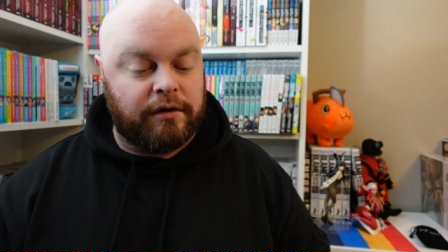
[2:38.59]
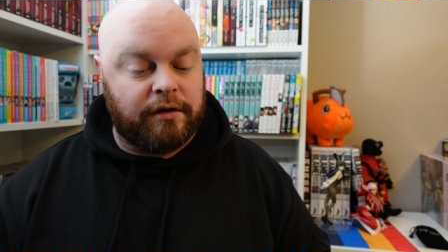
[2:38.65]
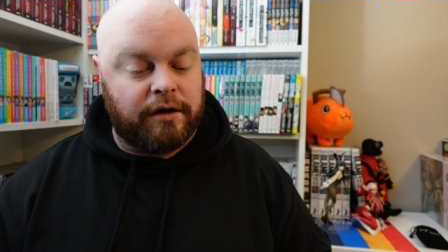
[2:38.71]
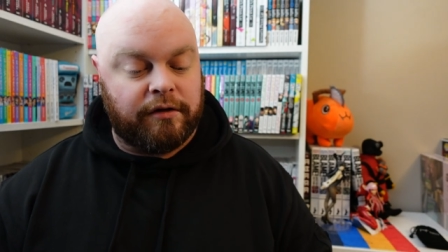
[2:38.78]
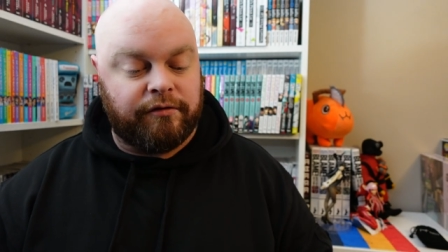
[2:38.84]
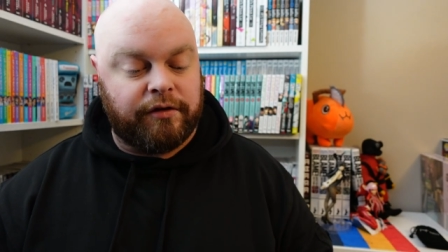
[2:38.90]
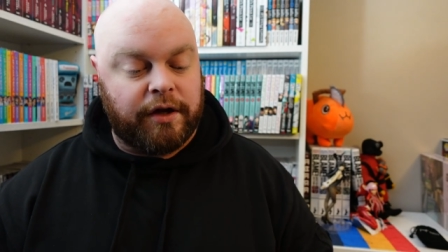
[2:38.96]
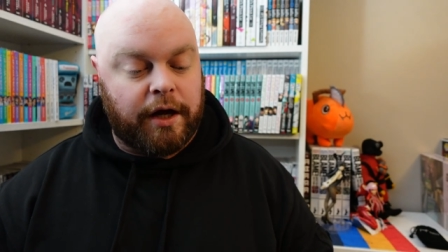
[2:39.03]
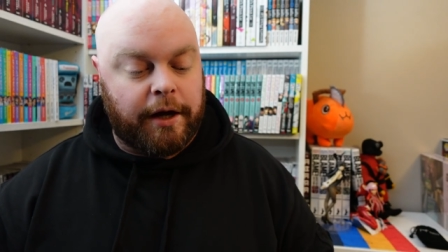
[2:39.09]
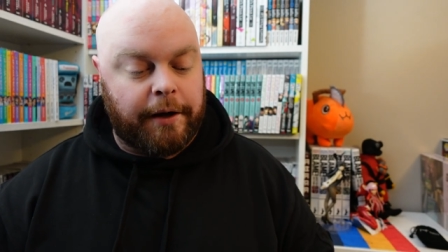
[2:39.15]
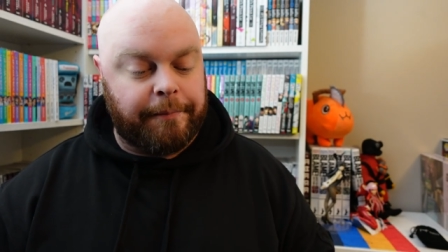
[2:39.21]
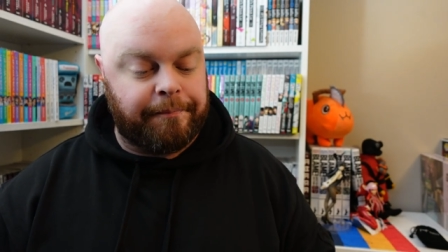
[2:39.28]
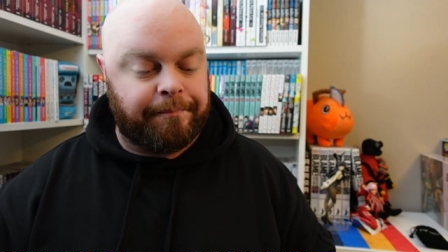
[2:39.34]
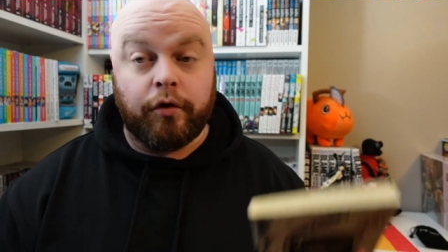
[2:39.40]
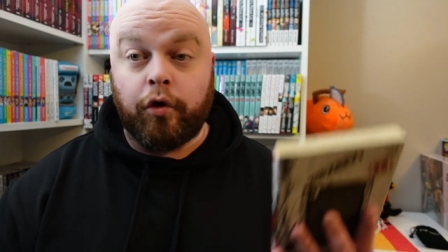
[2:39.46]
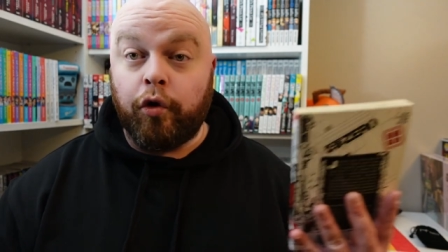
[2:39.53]
If
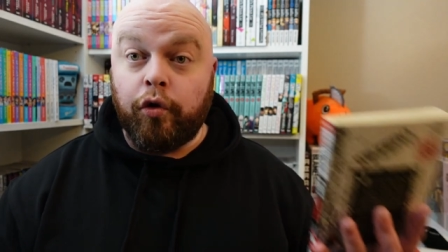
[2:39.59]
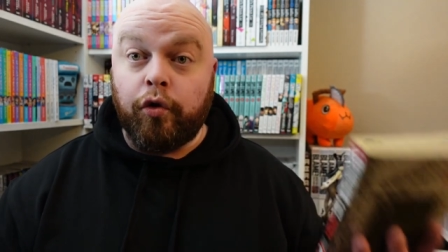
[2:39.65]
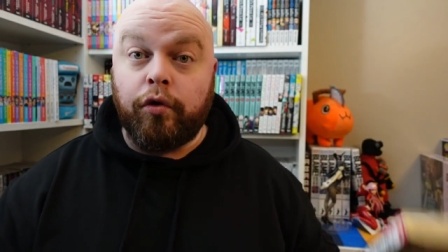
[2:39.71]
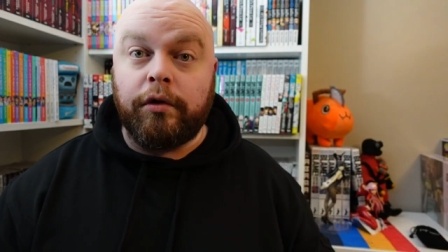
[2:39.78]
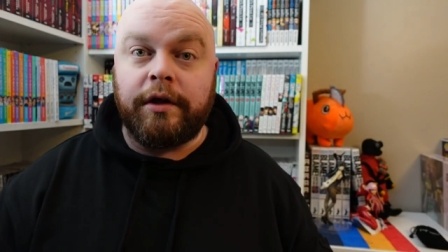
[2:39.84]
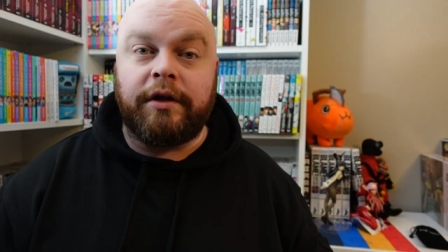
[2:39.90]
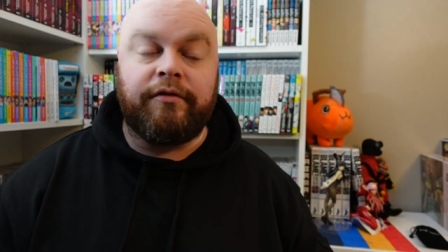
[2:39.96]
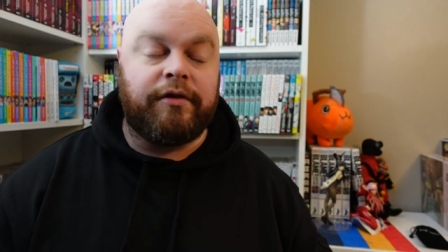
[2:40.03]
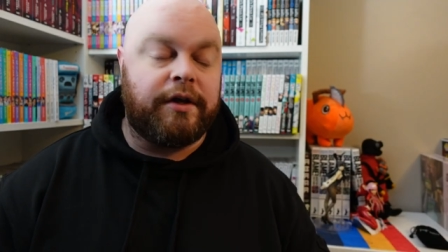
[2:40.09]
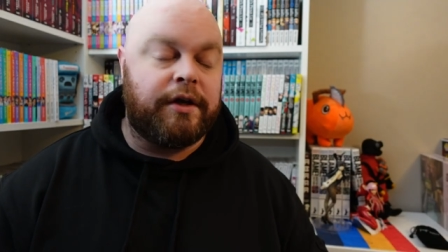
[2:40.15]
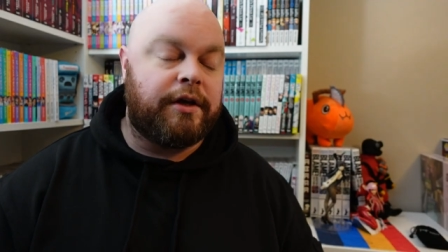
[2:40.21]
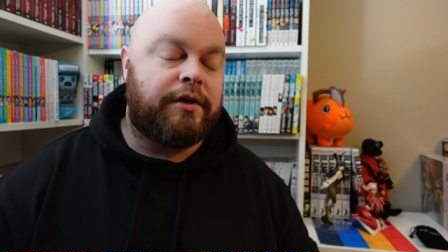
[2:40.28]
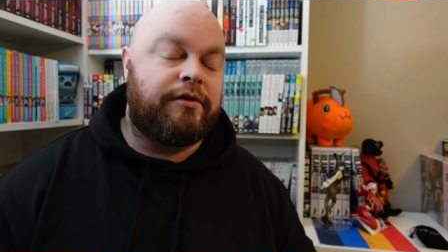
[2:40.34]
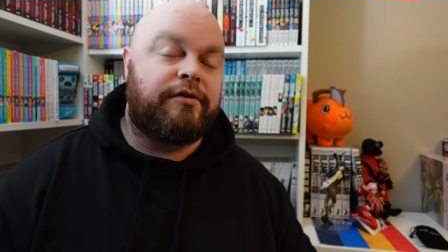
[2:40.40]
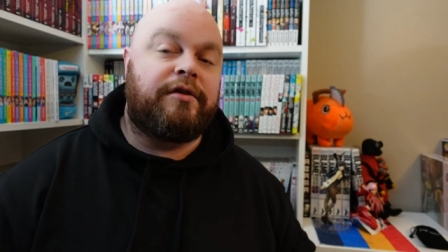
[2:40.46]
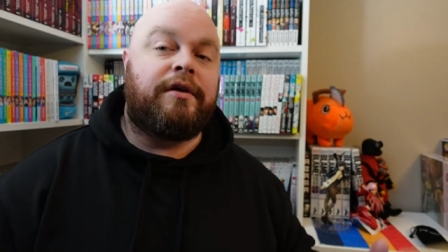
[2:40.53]
not, cool. If it
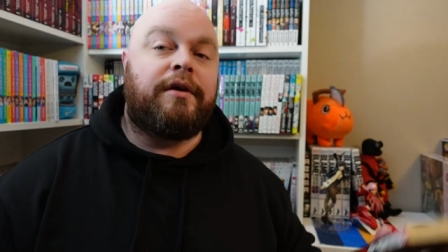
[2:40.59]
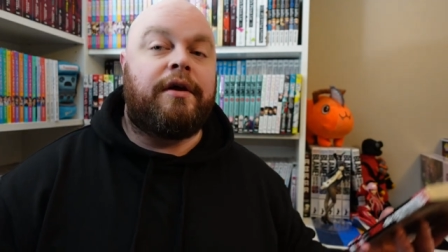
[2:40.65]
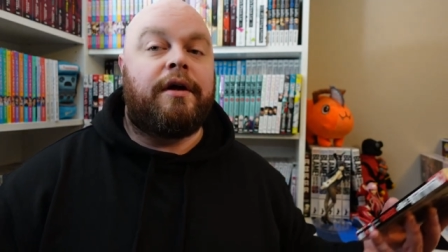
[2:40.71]
is,